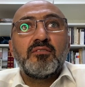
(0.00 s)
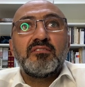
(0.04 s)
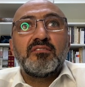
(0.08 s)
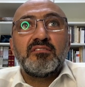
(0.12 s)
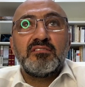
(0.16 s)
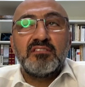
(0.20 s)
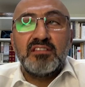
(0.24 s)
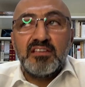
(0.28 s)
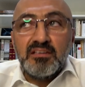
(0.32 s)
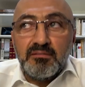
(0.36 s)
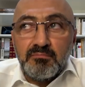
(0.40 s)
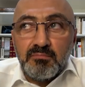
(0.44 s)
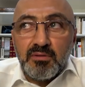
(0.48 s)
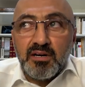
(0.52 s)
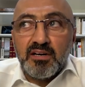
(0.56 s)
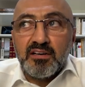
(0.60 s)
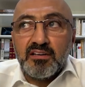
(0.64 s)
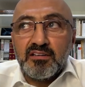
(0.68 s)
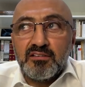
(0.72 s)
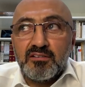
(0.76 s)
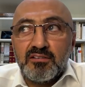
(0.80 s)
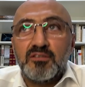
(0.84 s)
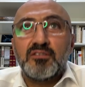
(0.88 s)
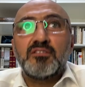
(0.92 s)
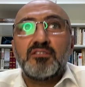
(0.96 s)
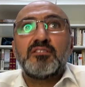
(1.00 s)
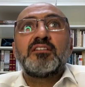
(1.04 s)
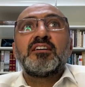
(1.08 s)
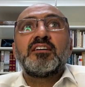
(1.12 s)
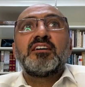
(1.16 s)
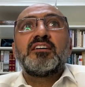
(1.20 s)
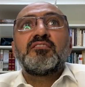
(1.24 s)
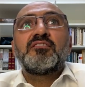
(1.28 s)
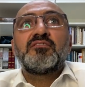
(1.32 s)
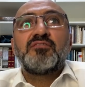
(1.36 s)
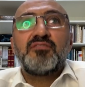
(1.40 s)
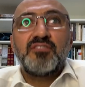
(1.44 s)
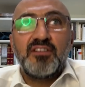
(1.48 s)
D minor,
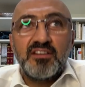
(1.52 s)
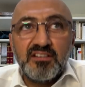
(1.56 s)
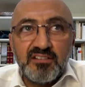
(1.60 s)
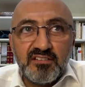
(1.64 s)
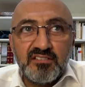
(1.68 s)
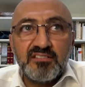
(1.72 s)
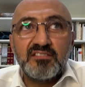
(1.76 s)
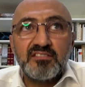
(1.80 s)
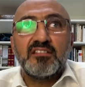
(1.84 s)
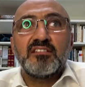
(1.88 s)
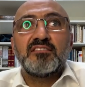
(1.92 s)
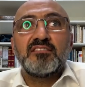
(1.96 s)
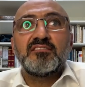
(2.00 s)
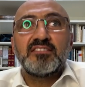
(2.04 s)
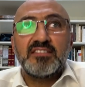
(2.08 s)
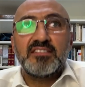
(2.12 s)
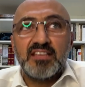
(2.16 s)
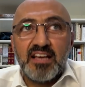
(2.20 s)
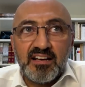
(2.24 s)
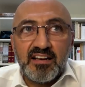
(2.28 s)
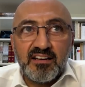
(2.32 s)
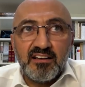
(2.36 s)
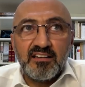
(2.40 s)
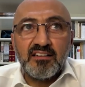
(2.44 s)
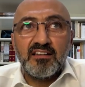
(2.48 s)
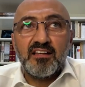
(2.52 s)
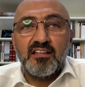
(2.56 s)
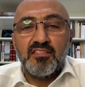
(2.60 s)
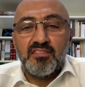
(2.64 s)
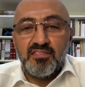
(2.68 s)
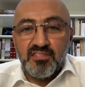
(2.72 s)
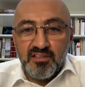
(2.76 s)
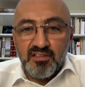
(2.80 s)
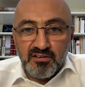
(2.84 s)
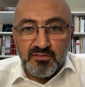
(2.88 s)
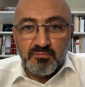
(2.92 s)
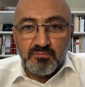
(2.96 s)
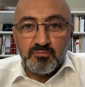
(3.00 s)
first and second
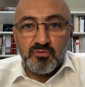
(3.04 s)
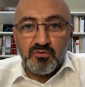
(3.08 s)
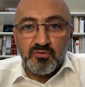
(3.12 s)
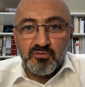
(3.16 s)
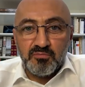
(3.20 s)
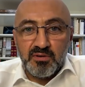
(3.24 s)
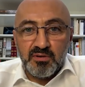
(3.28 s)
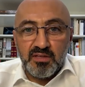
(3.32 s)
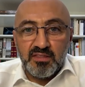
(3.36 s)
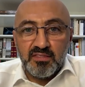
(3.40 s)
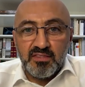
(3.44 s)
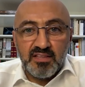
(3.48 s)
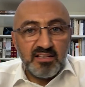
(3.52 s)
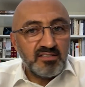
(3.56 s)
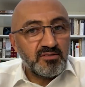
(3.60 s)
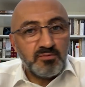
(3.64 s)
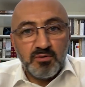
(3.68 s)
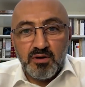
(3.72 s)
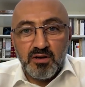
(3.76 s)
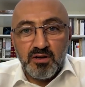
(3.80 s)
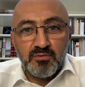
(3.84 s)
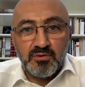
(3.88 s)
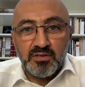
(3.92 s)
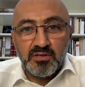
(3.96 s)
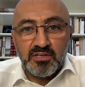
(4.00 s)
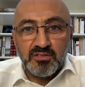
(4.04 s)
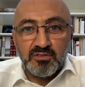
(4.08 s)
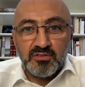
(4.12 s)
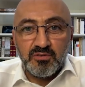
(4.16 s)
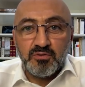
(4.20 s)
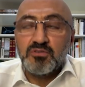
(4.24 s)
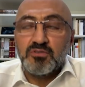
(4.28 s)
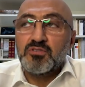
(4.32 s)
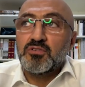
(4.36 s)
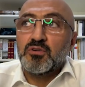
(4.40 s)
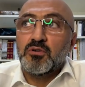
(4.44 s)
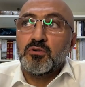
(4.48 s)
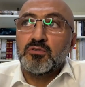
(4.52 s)
and third movement. That's what I want to
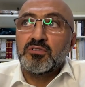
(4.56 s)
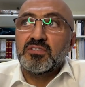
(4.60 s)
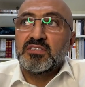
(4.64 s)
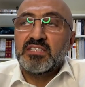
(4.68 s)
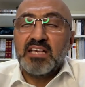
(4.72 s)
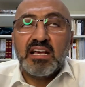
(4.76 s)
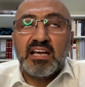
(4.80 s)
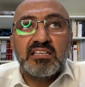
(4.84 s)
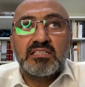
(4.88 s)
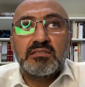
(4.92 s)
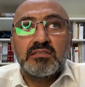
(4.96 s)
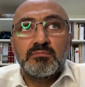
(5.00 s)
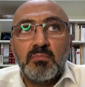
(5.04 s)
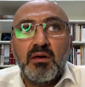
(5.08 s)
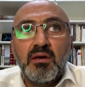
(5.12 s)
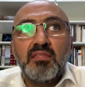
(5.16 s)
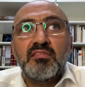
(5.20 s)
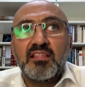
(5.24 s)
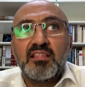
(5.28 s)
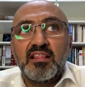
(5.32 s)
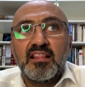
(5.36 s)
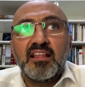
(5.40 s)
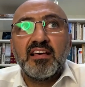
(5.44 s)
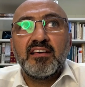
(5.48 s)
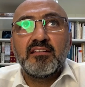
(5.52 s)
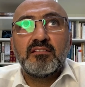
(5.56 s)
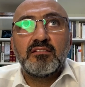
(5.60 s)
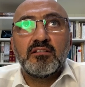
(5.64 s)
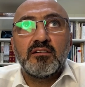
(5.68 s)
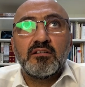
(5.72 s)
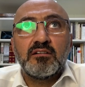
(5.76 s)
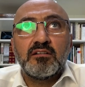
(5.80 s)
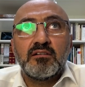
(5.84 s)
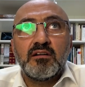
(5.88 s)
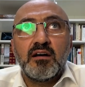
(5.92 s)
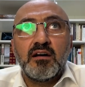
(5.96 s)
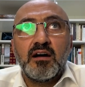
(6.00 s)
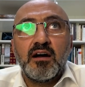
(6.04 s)
do. So 6 months
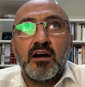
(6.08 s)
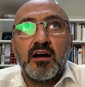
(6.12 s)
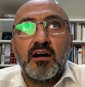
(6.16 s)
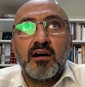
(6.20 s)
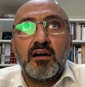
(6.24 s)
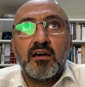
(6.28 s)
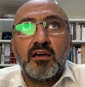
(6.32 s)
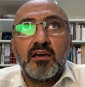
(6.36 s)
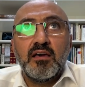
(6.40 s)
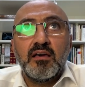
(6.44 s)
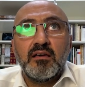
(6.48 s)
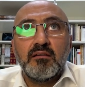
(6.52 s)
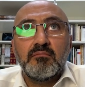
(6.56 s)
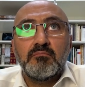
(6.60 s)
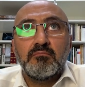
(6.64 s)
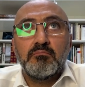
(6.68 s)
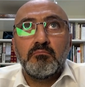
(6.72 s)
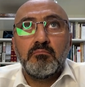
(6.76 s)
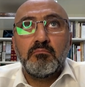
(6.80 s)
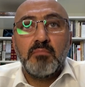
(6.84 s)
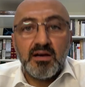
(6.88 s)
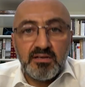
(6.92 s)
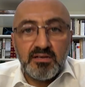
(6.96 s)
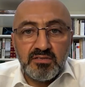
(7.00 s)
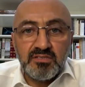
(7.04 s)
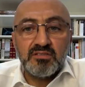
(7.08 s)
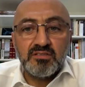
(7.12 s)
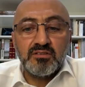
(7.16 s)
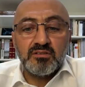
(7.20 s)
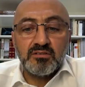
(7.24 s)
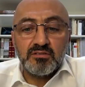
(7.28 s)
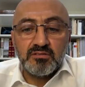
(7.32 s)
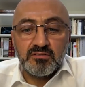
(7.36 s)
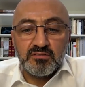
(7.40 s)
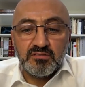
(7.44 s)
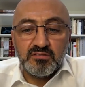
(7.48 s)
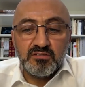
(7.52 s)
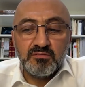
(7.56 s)
later, I
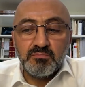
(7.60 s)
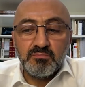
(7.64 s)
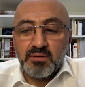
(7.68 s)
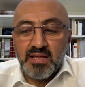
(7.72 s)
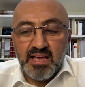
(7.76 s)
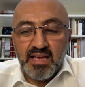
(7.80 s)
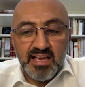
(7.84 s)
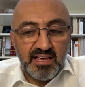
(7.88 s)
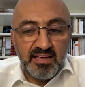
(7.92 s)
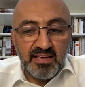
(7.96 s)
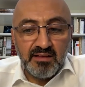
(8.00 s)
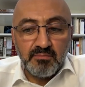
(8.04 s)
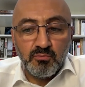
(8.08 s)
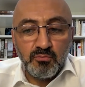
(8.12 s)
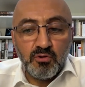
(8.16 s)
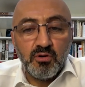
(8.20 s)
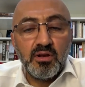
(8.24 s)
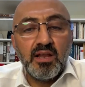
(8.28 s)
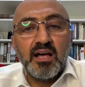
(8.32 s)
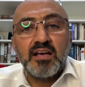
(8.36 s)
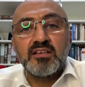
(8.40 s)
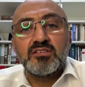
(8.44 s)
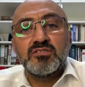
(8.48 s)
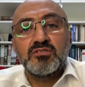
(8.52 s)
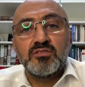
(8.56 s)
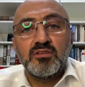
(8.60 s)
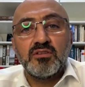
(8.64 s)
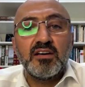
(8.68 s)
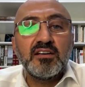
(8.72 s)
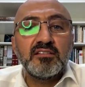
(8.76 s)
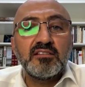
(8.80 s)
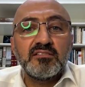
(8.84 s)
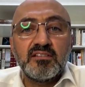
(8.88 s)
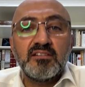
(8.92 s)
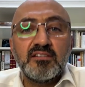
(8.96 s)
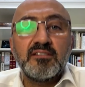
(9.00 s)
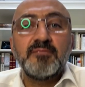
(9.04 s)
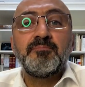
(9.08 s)
mastered playing Moonlight
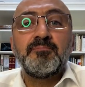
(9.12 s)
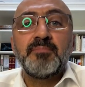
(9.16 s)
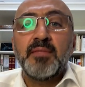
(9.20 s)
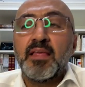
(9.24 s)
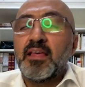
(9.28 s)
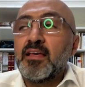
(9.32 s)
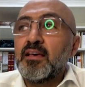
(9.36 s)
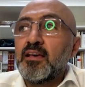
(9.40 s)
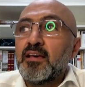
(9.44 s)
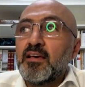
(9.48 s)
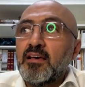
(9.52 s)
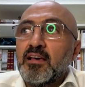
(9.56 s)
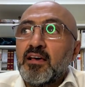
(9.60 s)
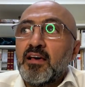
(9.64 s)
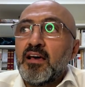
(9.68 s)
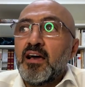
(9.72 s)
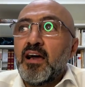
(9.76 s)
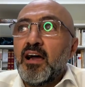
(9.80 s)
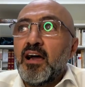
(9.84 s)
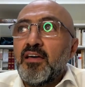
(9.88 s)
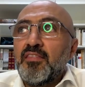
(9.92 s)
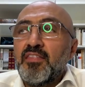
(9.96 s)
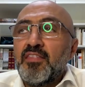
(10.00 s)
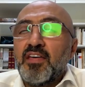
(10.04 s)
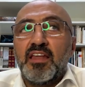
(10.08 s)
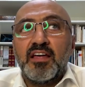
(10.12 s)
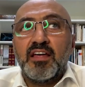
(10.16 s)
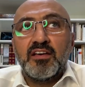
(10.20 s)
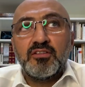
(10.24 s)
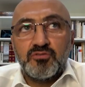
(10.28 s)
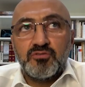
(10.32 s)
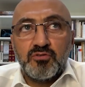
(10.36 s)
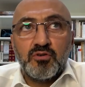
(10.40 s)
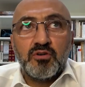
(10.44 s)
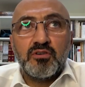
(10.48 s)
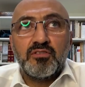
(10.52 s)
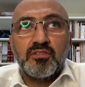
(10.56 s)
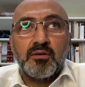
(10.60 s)
Sonata, and then I
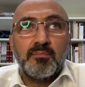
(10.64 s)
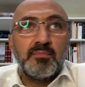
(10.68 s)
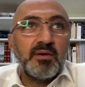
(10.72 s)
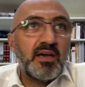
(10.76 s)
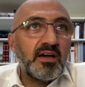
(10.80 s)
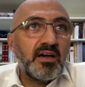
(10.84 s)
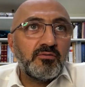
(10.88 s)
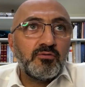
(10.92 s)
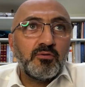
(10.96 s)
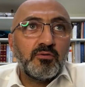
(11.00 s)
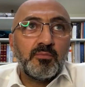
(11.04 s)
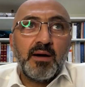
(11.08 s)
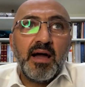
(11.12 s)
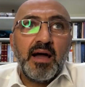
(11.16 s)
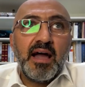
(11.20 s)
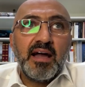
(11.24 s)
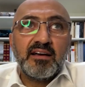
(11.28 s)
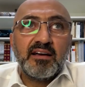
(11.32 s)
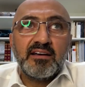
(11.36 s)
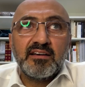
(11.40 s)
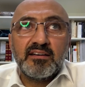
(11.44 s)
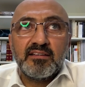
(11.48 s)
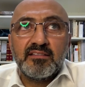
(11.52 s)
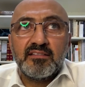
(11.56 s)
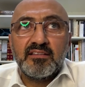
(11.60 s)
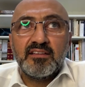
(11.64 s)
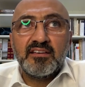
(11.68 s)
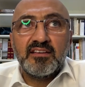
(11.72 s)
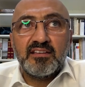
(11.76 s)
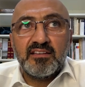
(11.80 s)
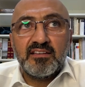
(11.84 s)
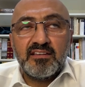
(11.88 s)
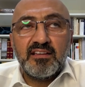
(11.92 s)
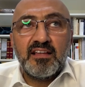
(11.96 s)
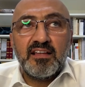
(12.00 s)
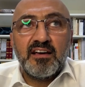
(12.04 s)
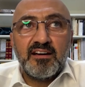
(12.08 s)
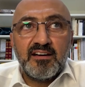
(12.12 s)
took the piano back, and
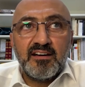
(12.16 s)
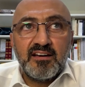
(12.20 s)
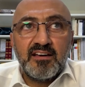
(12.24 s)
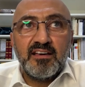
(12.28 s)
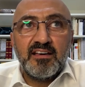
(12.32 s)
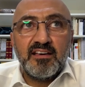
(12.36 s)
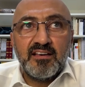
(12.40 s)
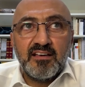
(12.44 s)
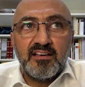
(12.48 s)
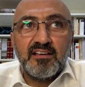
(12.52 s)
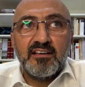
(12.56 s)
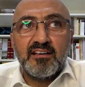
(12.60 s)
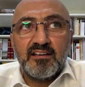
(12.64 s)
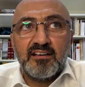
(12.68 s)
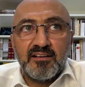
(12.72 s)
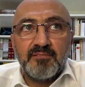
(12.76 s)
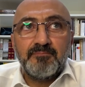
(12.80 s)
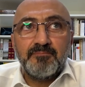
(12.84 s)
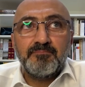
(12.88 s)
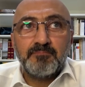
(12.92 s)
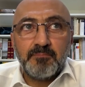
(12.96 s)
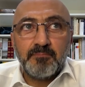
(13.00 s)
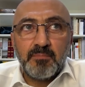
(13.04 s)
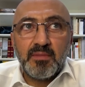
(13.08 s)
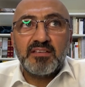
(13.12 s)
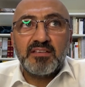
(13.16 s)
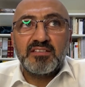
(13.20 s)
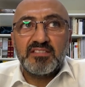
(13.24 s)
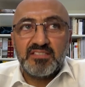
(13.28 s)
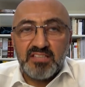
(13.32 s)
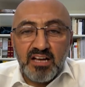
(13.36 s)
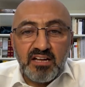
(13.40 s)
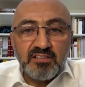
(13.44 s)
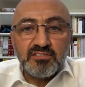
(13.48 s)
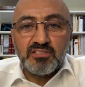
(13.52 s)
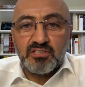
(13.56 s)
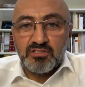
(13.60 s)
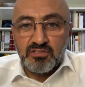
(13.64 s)
then I
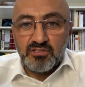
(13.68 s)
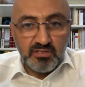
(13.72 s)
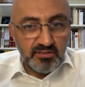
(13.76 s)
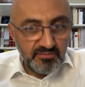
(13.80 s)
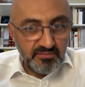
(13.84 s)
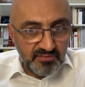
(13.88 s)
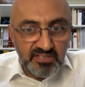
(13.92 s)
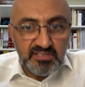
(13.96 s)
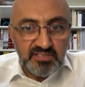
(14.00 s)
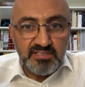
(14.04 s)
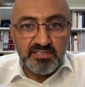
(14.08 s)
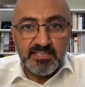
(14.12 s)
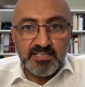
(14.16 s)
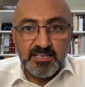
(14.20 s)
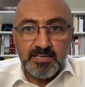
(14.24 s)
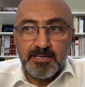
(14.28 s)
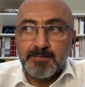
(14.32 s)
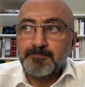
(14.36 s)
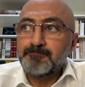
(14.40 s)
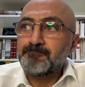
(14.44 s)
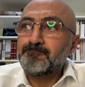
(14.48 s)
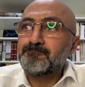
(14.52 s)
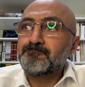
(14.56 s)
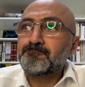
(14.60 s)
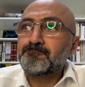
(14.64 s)
started university.